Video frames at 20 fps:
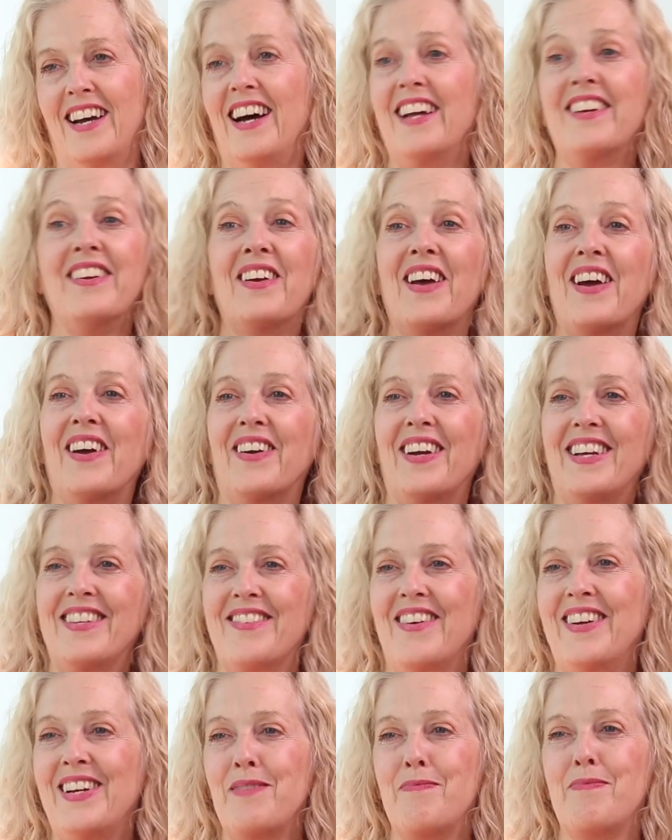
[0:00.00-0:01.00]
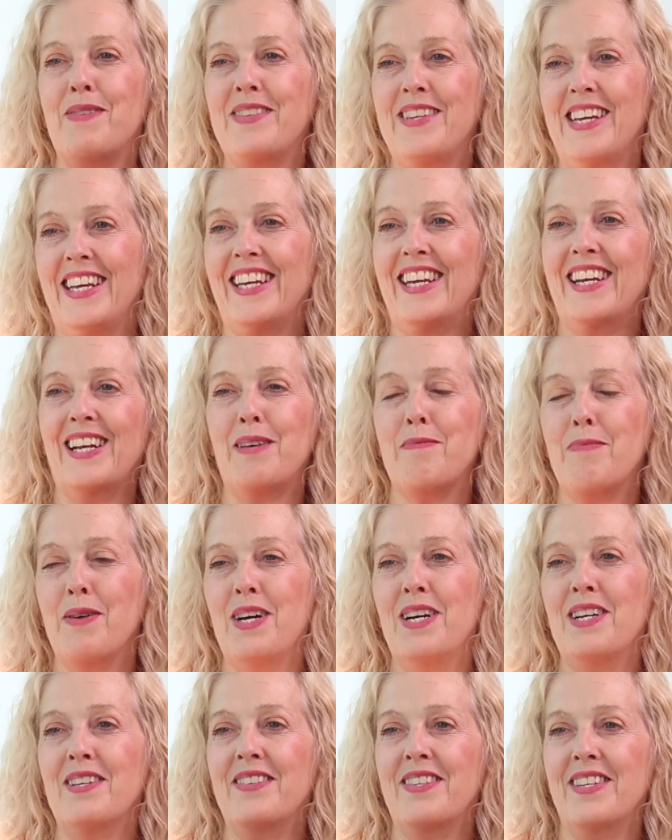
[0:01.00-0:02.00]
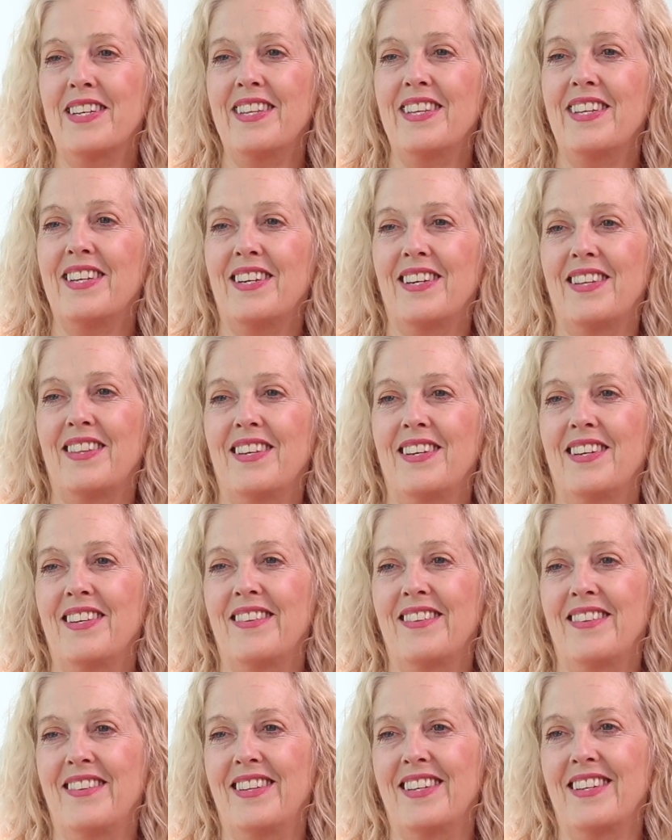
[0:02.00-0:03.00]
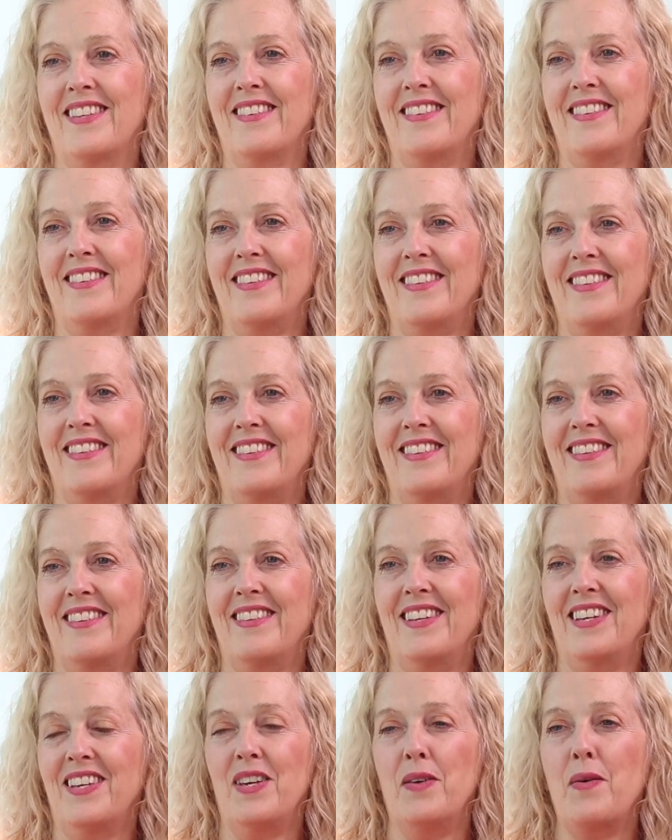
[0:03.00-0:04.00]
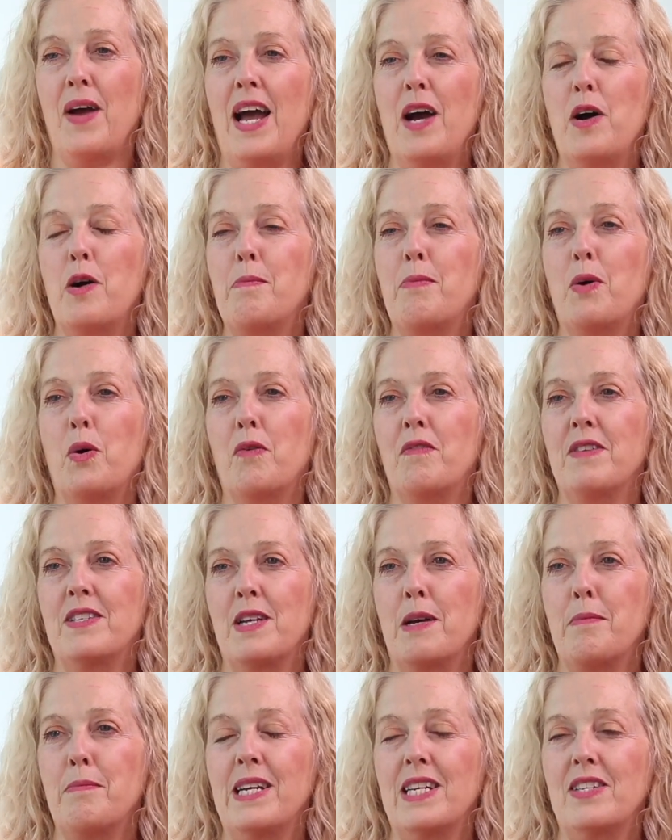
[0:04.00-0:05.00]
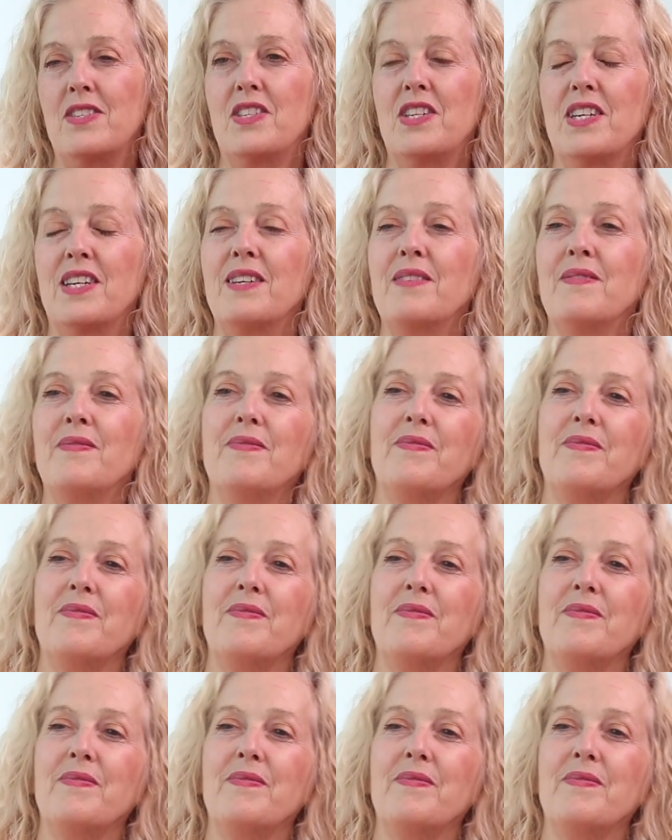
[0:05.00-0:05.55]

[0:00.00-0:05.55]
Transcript: I don't know. Is there any particular person that you help or is it a mixture?